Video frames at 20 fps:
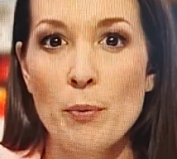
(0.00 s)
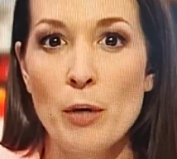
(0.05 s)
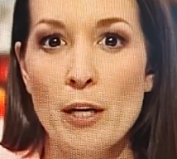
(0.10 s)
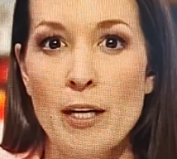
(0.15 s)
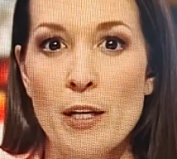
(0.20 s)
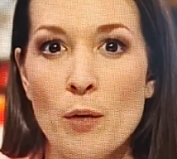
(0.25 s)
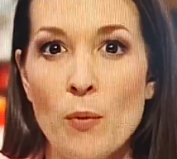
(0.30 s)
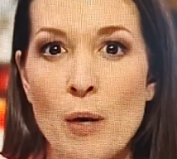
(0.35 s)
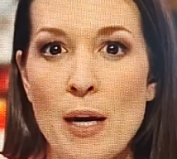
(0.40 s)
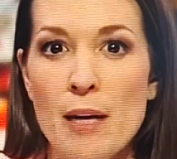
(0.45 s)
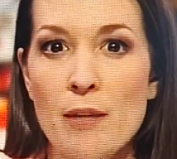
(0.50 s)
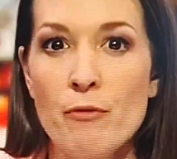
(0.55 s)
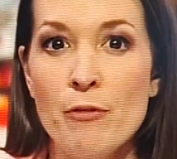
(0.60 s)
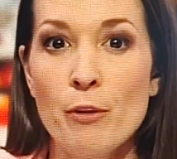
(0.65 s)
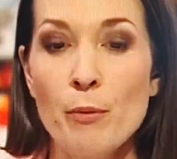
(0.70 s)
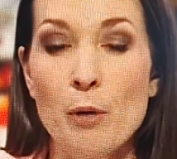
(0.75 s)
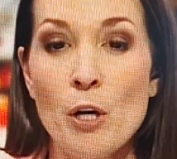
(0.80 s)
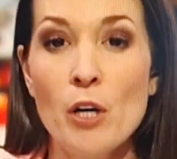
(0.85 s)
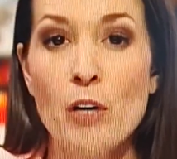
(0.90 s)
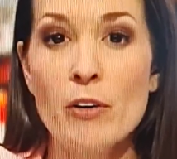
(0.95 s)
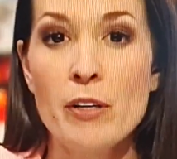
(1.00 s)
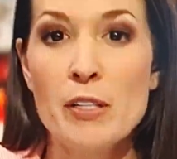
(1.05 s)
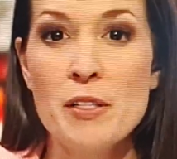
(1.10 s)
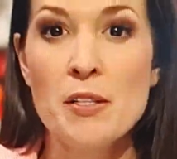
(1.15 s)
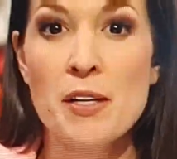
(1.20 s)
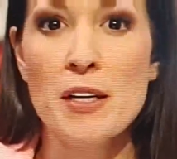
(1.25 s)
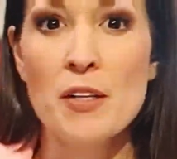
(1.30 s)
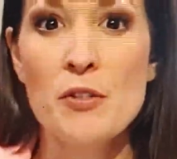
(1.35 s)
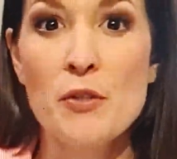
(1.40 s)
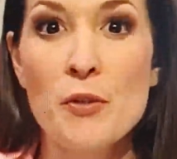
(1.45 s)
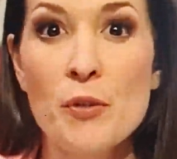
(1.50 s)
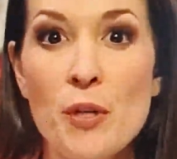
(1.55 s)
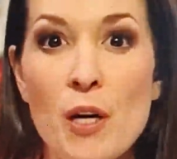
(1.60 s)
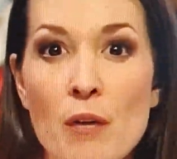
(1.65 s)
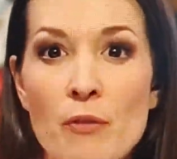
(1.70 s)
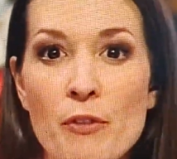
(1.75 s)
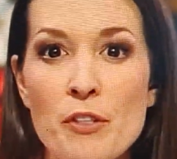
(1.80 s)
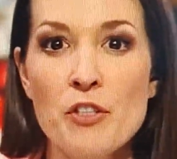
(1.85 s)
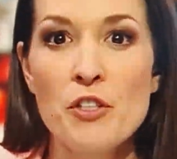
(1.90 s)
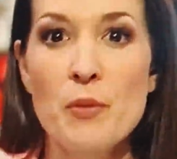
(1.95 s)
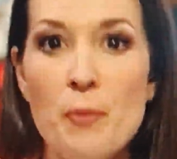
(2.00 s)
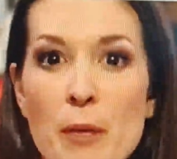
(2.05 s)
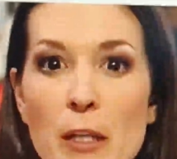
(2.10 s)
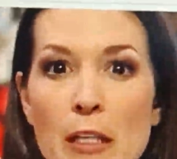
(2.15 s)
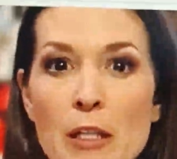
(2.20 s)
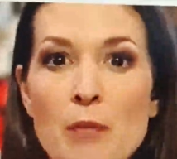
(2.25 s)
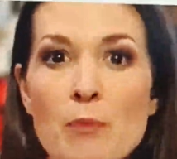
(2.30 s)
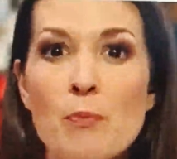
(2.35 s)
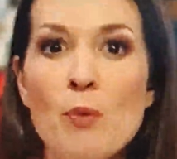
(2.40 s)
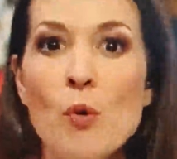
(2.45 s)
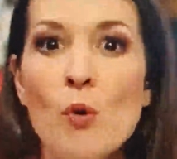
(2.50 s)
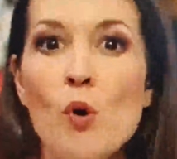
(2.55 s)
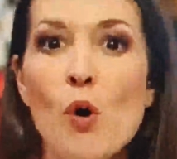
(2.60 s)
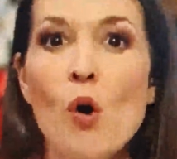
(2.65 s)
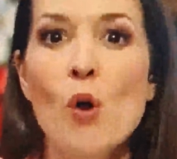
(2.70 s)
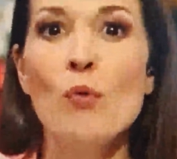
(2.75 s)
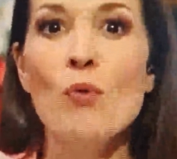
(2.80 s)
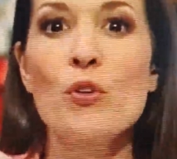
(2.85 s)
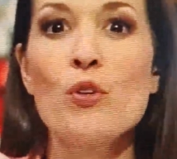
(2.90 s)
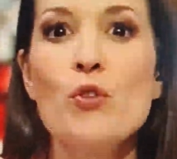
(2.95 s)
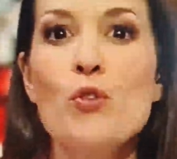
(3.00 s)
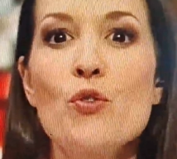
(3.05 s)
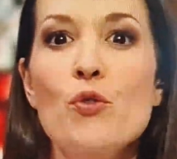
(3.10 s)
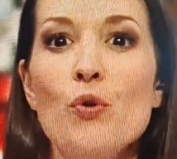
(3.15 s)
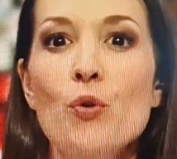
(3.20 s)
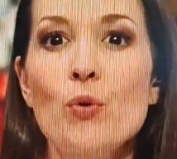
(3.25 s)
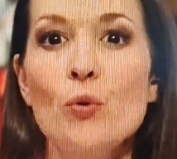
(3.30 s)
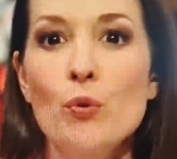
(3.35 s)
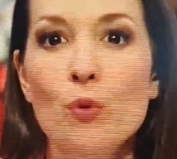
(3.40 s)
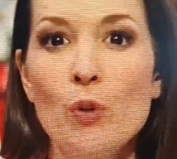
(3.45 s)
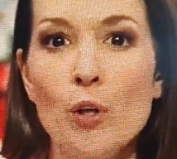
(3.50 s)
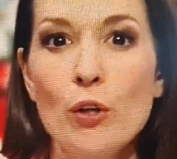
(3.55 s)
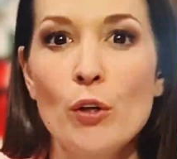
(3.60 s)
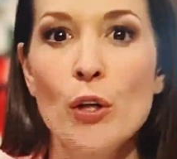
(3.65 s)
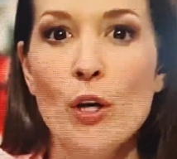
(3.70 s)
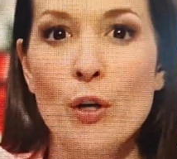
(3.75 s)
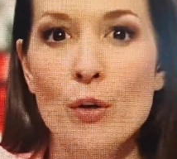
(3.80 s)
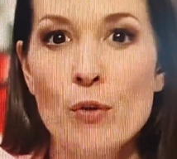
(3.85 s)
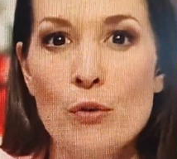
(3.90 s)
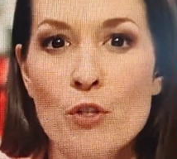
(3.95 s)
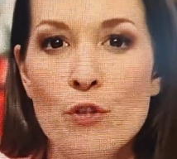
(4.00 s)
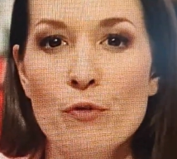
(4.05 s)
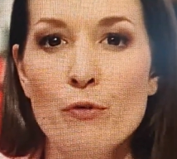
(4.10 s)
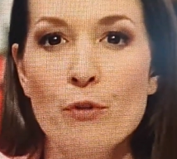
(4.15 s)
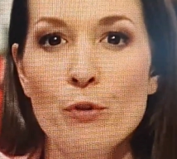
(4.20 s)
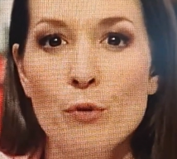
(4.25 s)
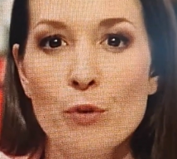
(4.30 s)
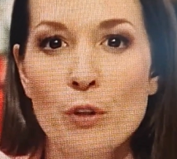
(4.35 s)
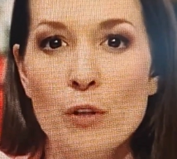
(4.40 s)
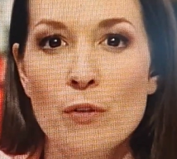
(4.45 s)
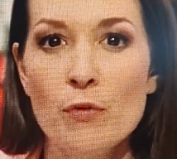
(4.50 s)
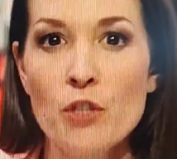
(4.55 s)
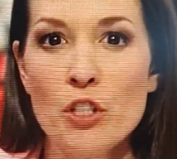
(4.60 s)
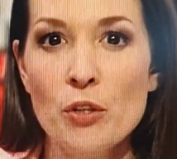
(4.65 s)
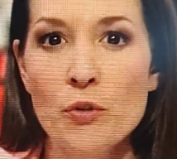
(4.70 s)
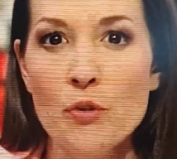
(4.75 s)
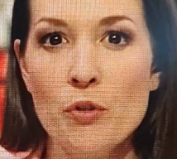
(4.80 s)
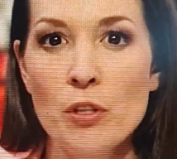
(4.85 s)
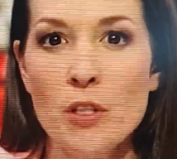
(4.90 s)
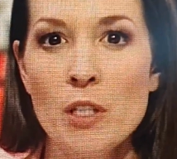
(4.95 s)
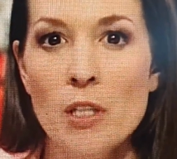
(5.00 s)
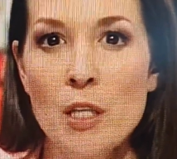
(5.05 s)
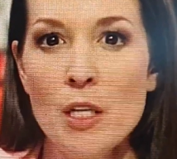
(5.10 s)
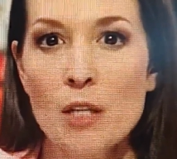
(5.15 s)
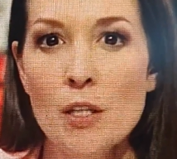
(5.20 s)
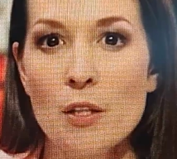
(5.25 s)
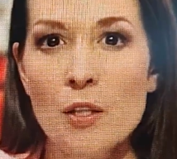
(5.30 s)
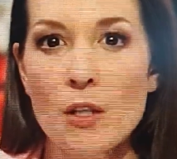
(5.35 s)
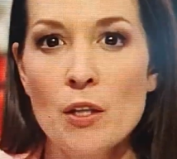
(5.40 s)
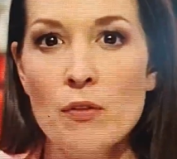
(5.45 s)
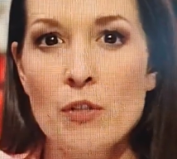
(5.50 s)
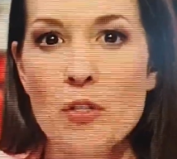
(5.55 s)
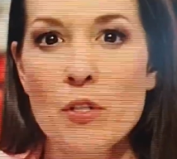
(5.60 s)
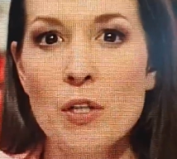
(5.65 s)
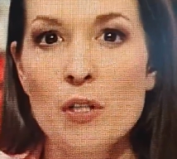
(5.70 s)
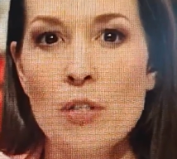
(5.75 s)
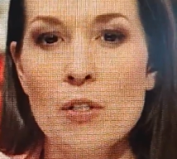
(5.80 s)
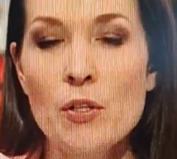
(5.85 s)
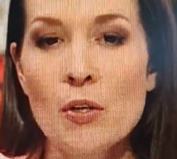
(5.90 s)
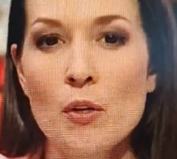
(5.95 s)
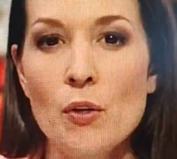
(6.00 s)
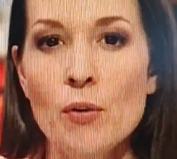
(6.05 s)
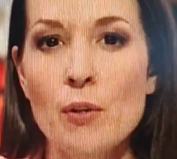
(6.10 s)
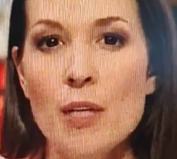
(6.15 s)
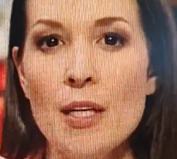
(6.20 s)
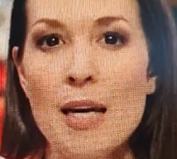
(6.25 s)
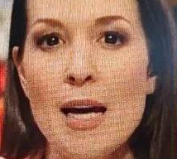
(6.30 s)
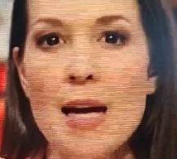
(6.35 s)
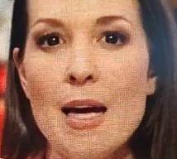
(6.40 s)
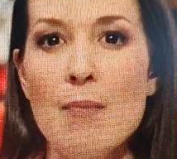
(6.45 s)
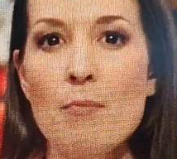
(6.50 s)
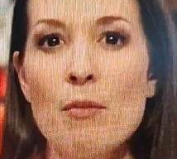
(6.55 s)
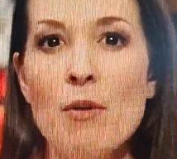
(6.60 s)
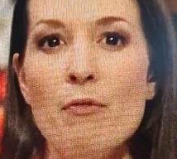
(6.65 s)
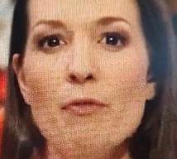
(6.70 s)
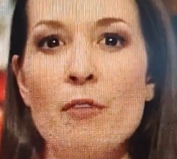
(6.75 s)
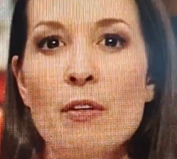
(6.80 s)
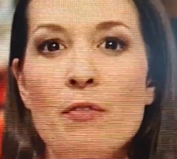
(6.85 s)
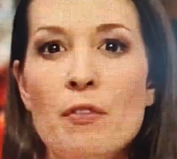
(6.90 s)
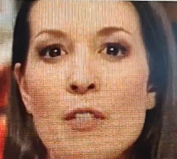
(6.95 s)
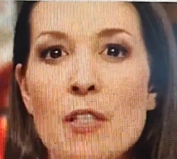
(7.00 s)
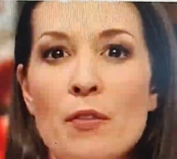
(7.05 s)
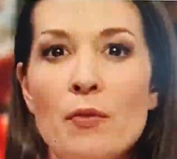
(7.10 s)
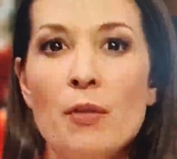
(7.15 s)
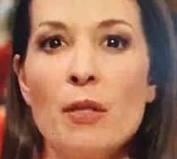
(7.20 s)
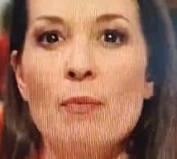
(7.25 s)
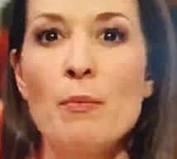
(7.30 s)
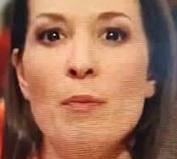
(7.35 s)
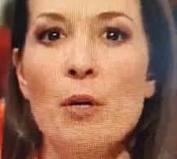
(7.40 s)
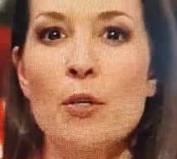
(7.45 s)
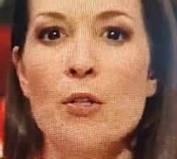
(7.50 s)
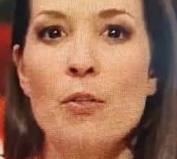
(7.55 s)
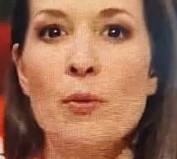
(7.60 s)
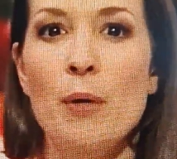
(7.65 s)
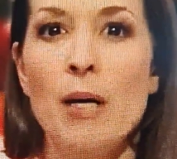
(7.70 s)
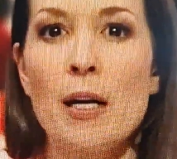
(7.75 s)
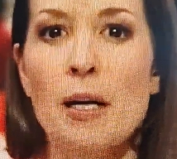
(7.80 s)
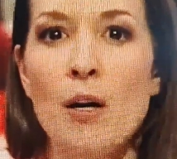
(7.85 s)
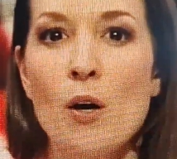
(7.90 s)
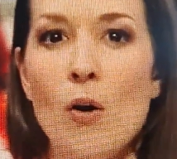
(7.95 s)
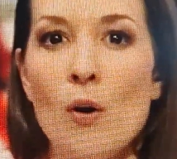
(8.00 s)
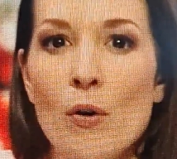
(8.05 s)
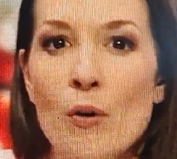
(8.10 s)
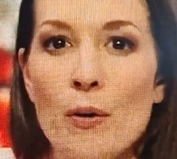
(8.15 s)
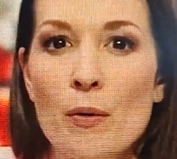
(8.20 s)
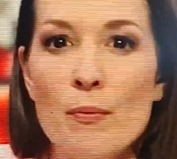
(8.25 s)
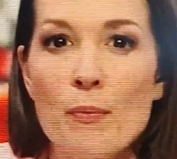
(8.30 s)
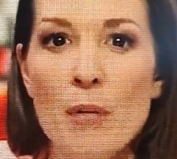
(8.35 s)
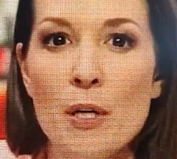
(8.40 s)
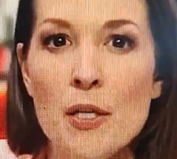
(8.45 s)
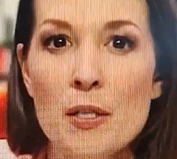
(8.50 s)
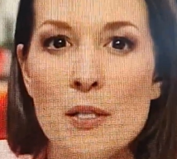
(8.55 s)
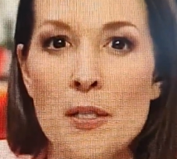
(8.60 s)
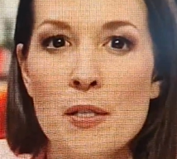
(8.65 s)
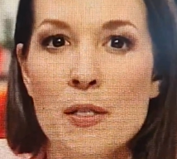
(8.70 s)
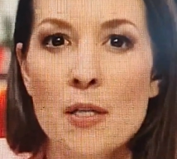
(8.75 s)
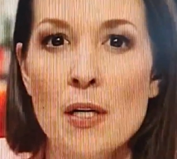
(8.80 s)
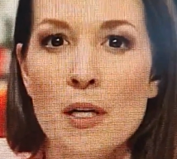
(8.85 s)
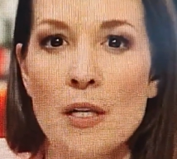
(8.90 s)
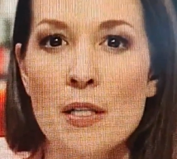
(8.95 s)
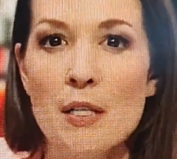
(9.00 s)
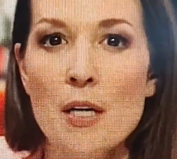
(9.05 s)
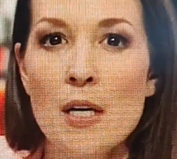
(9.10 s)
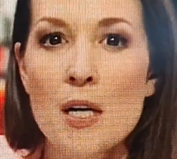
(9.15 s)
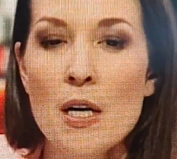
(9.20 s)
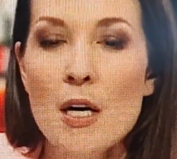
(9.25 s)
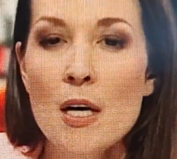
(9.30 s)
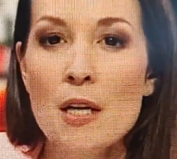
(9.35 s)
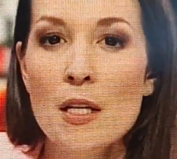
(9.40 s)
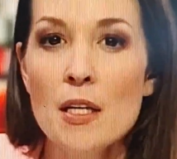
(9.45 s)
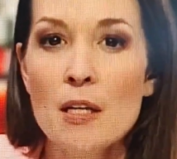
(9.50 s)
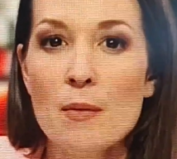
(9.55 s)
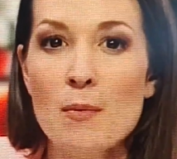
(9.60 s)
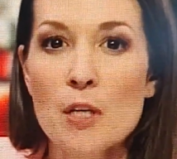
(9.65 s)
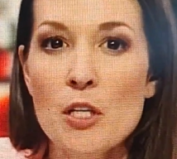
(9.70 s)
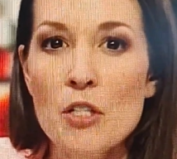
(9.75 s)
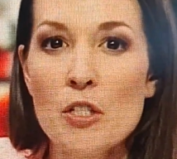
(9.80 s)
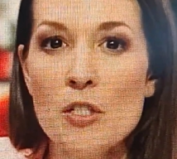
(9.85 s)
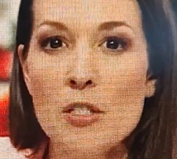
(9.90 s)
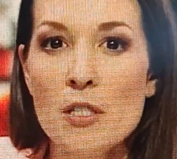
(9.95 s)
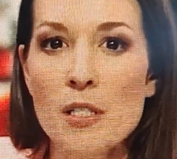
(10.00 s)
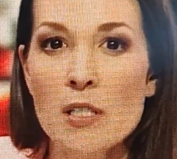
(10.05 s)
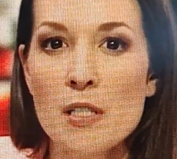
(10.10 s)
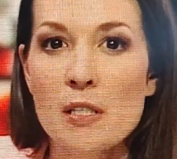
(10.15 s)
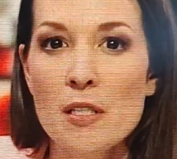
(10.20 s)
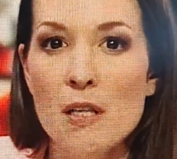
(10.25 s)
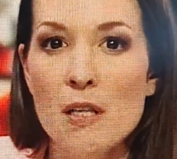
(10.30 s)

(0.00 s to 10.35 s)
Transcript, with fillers: to break away from our international coverage to bring you more on the school coach full of children that overturned on the M53 motorway on Merseyside. The emergency